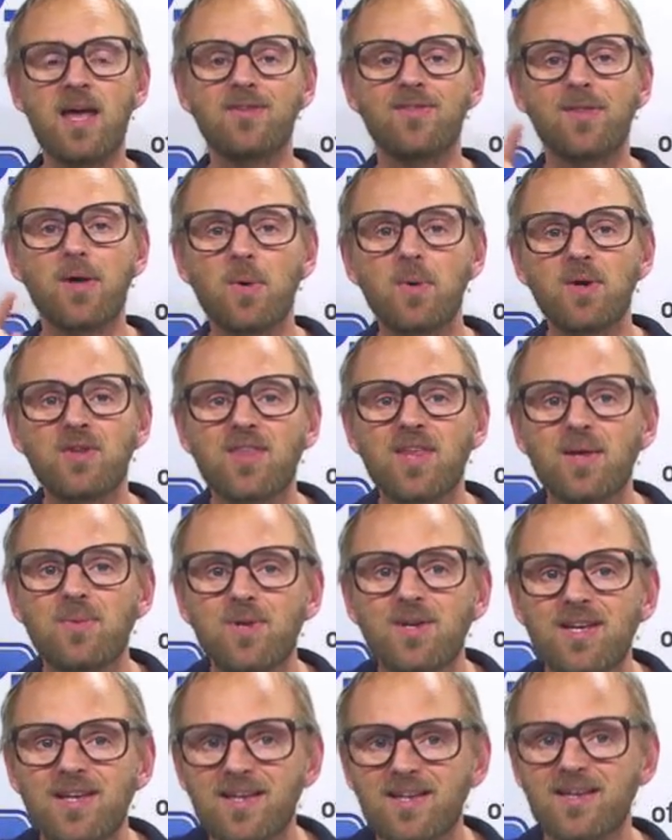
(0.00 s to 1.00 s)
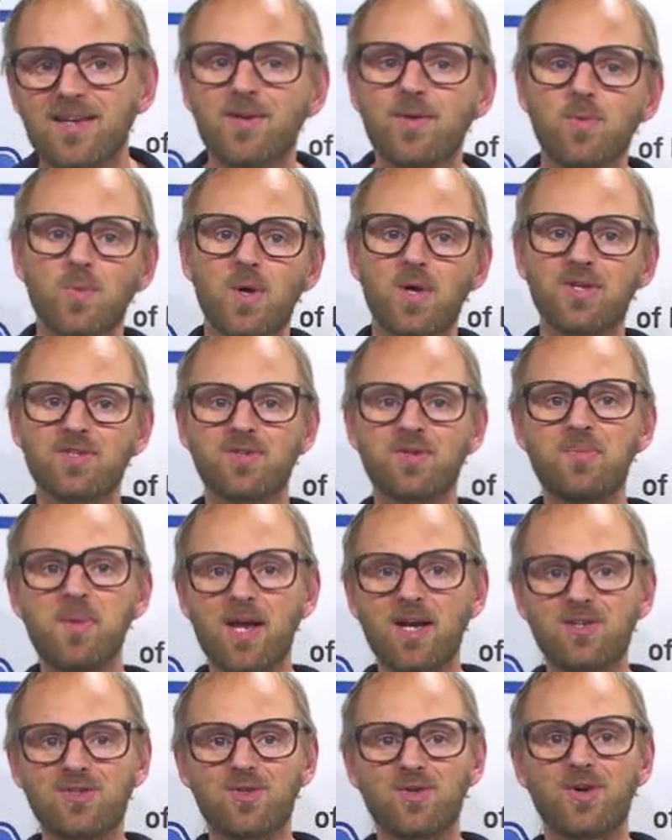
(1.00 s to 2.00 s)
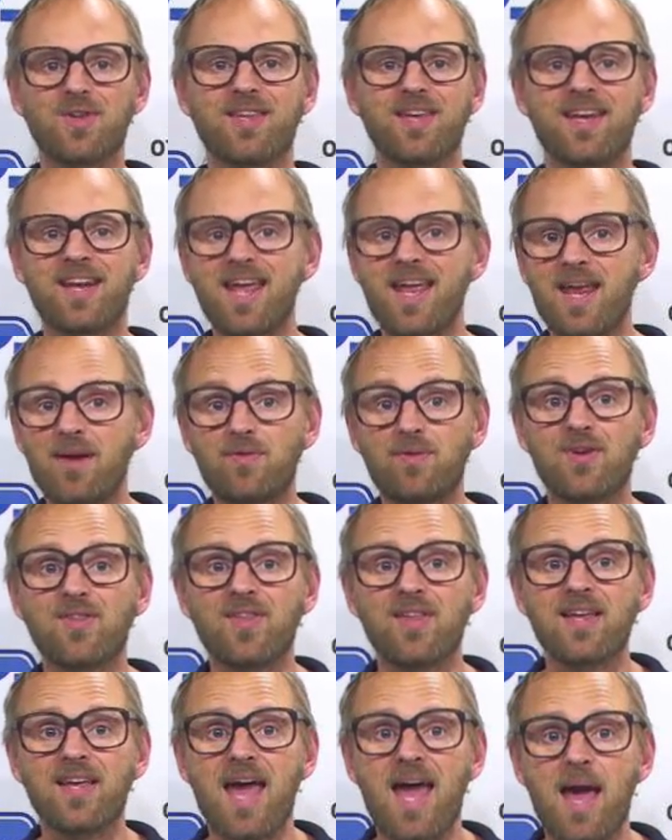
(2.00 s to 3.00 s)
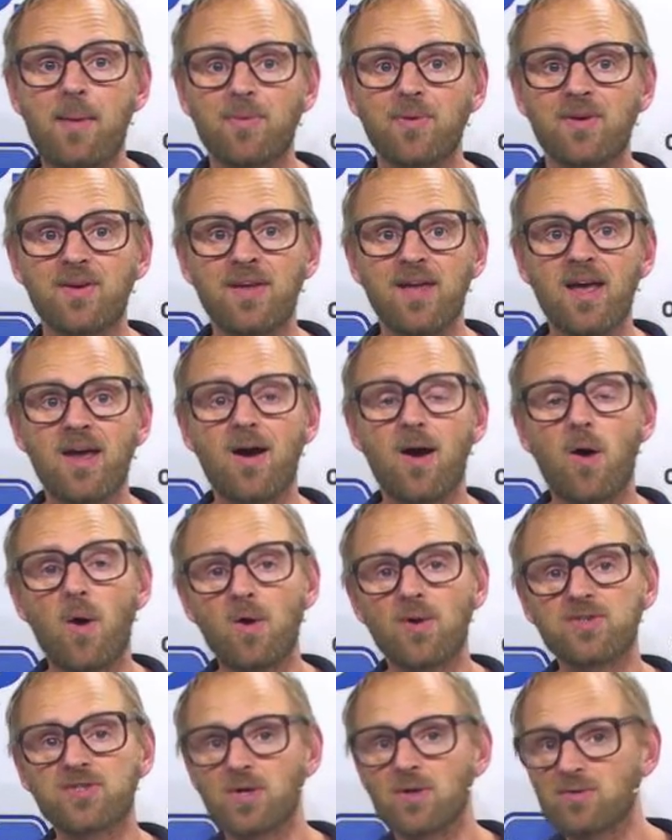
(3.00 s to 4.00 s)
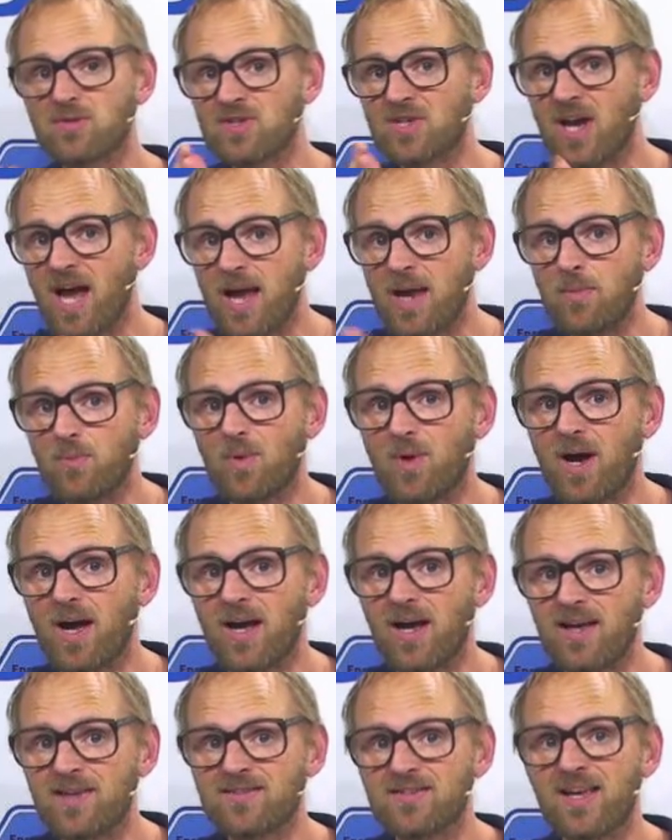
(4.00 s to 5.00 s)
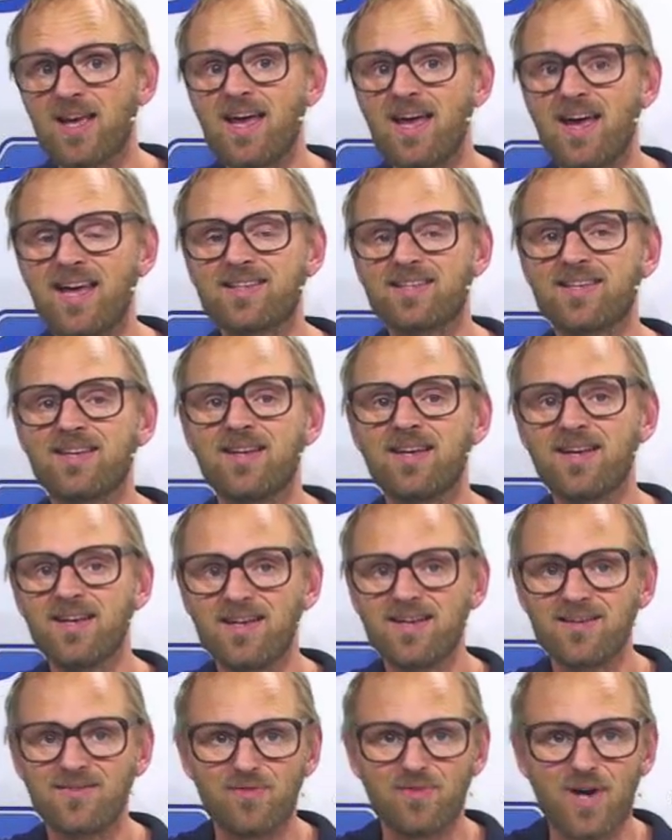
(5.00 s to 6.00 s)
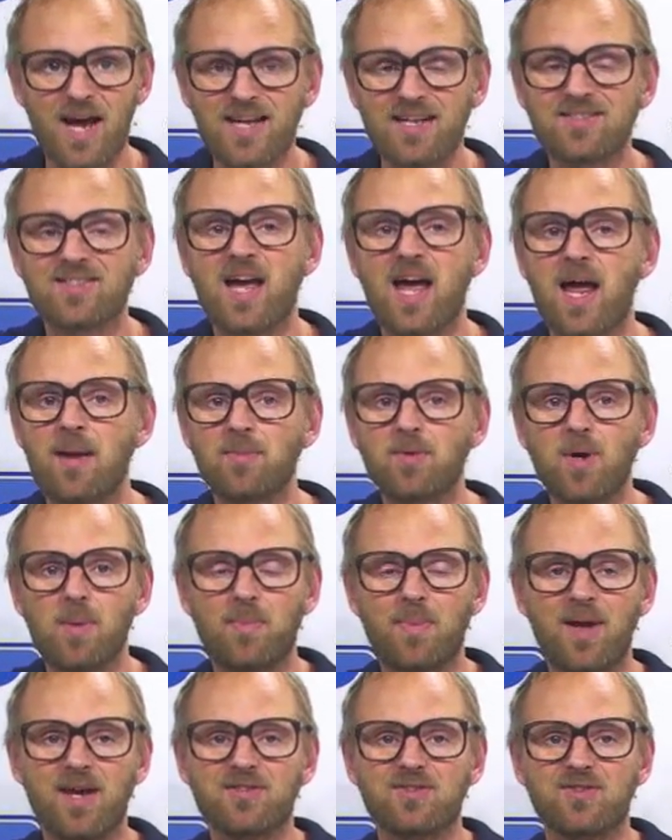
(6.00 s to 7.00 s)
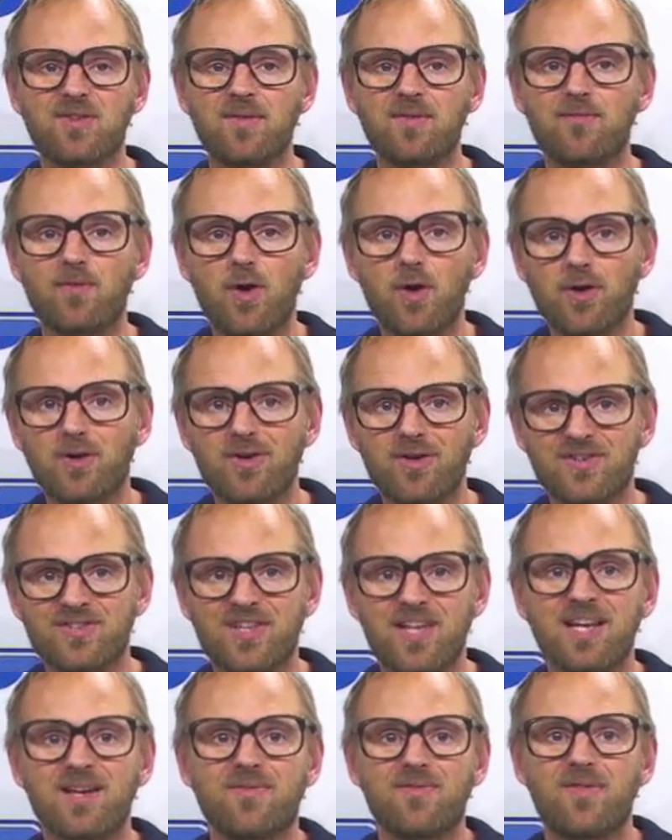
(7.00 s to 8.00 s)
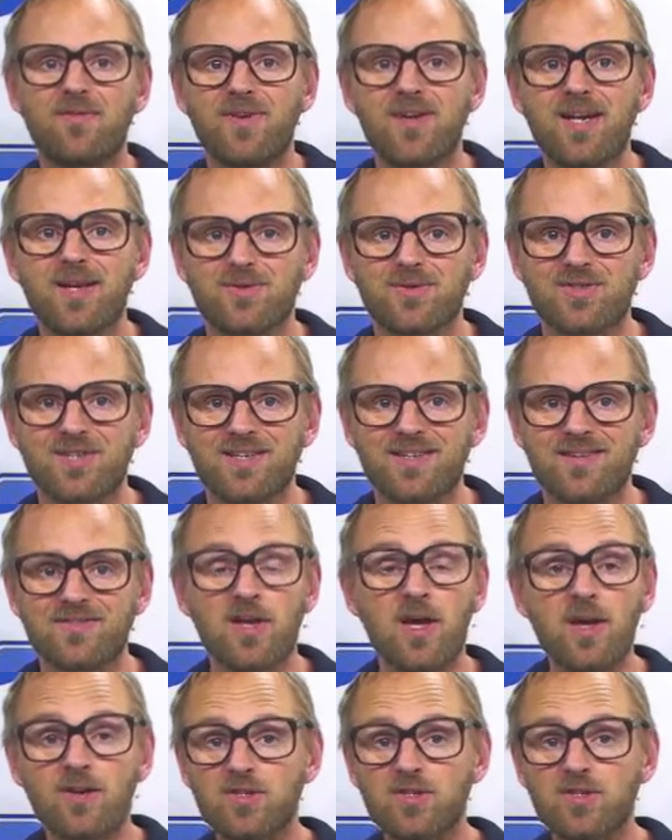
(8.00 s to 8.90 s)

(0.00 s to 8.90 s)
The only thing we needed was to make sure that everything happened also time-wise at the right time compared to the vertical sync of the video signals.